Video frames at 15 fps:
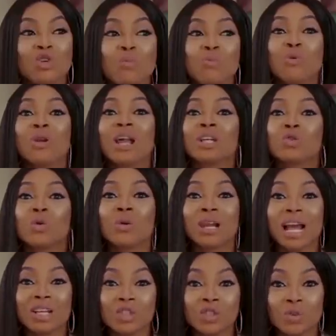You people like to
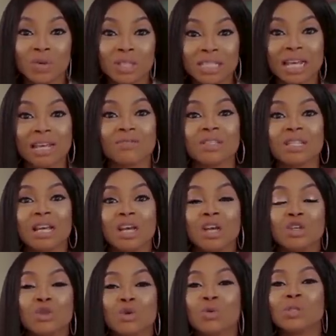lie to yourselves.
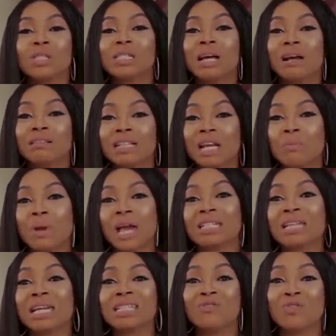You know, you sit down there, you be
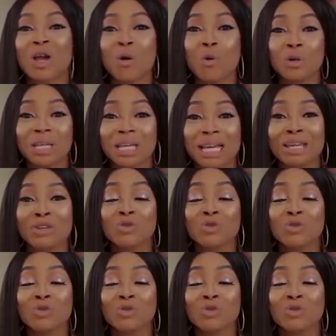acting as if you are okay.